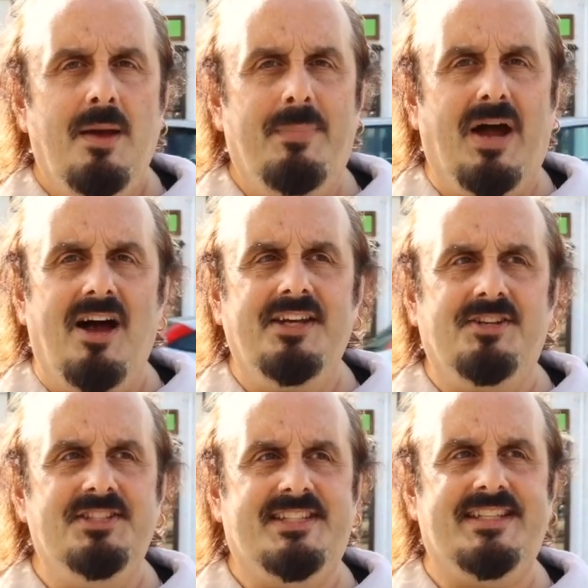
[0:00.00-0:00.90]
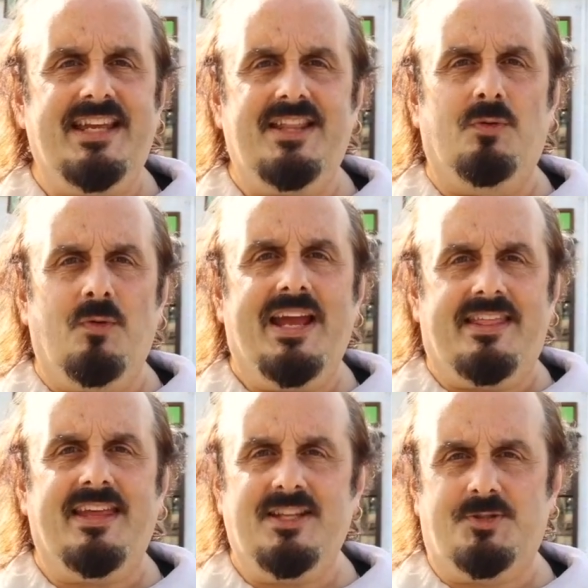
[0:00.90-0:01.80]
But I could see the way
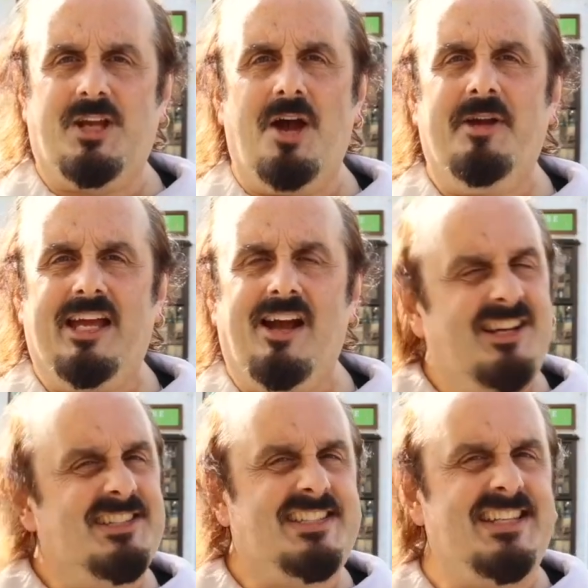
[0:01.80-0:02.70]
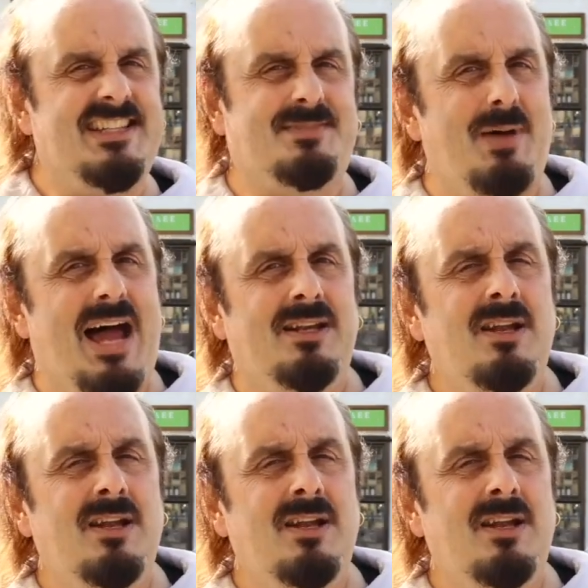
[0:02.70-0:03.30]
things were going. I could see this man